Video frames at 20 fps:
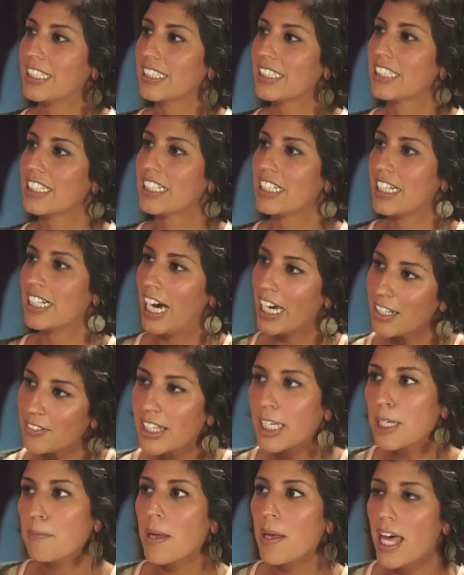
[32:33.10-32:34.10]
kind of
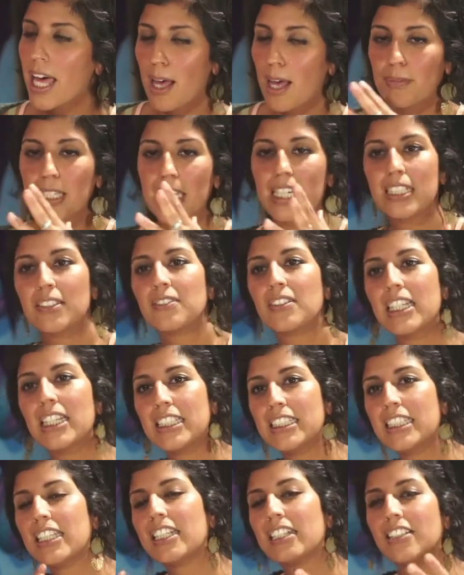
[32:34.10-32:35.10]
like a mom, kind of like,
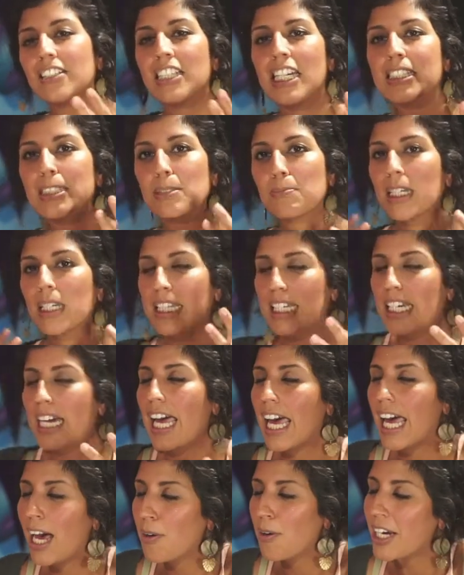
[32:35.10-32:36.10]
you know, that's my,
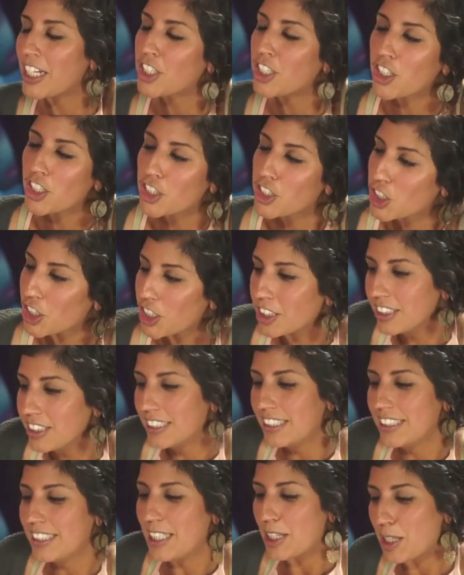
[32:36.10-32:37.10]
how I nurture
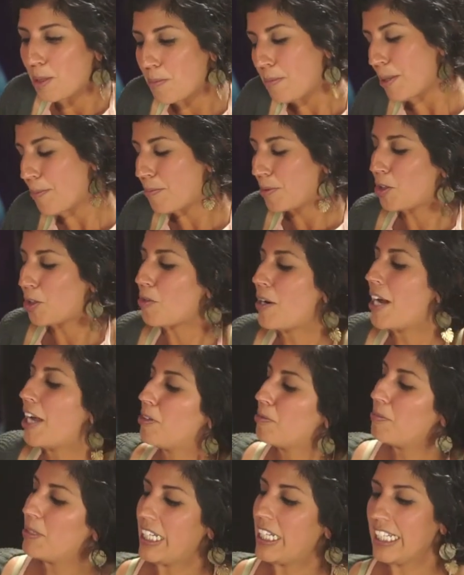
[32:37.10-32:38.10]
the people around
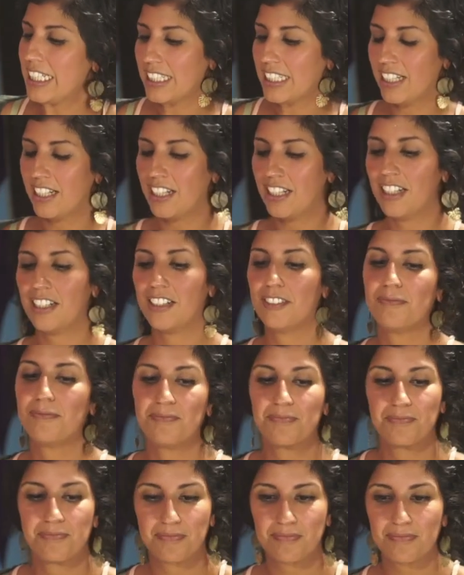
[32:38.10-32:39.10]
me.
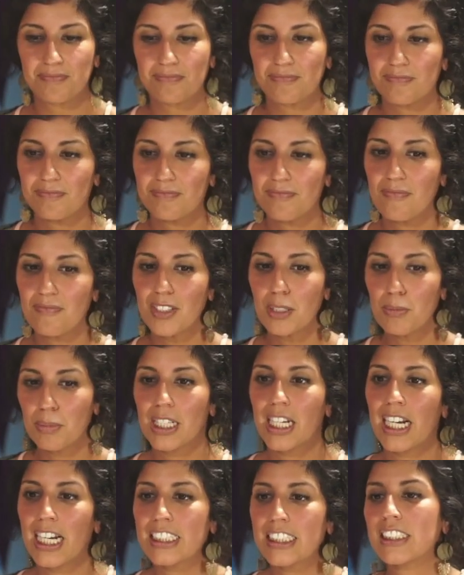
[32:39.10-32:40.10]
But
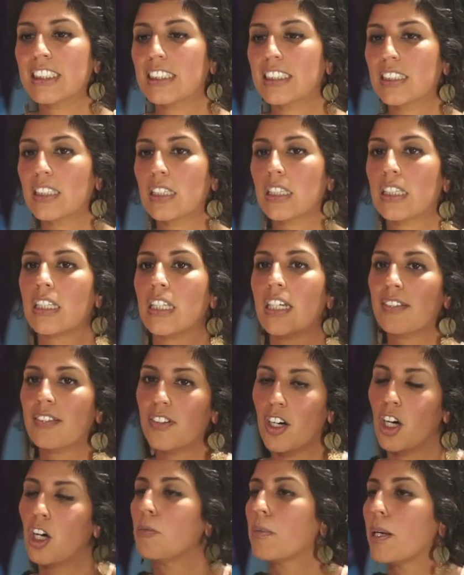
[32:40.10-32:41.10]
I just love
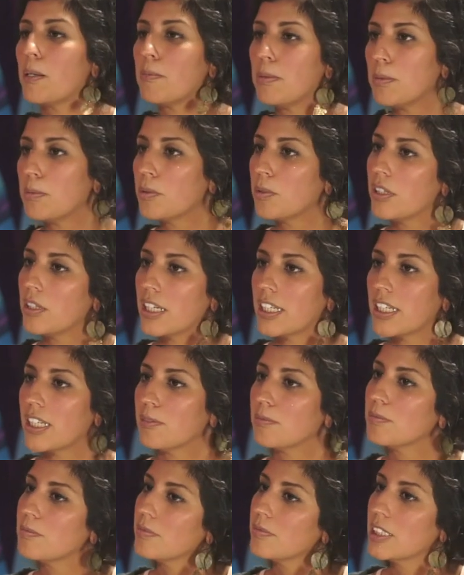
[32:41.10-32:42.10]
all my people that
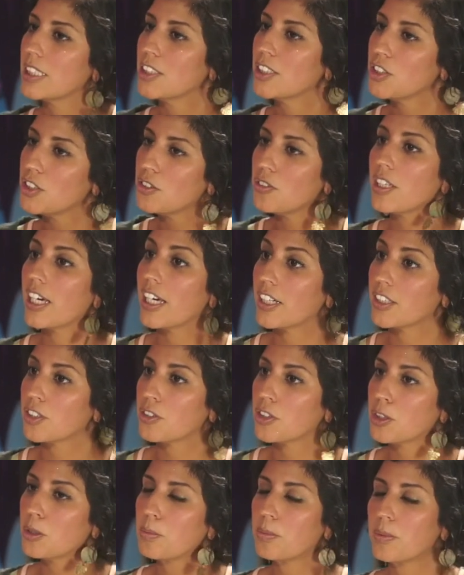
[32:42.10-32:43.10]
come to that
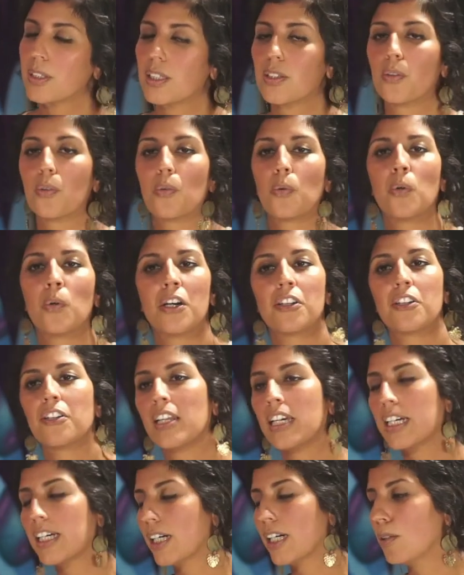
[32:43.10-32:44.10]
group, whether they
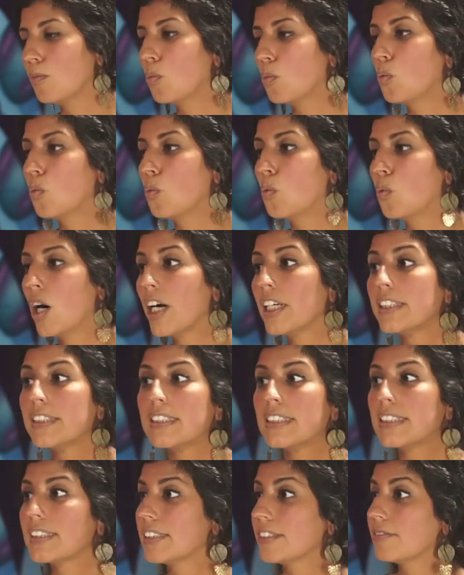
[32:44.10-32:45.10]
come
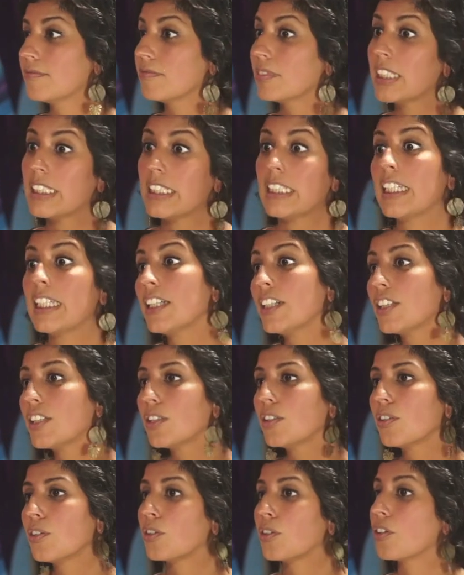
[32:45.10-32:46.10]
once a year
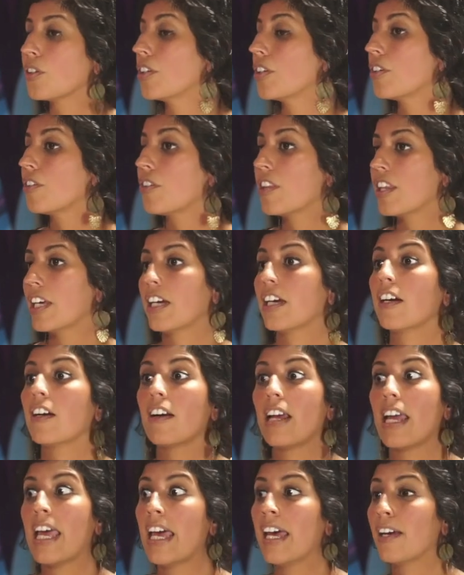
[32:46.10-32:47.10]
or they're there
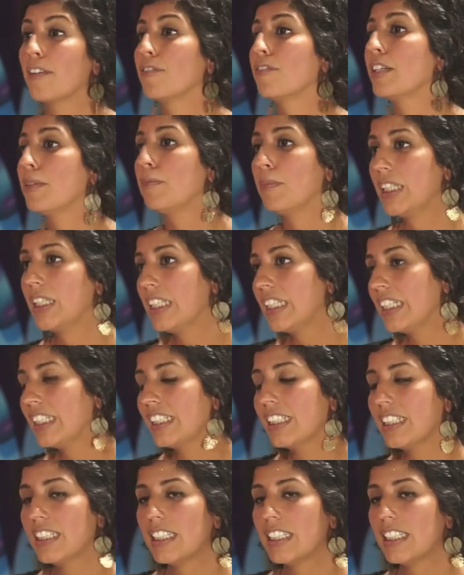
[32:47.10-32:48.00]
every meeting.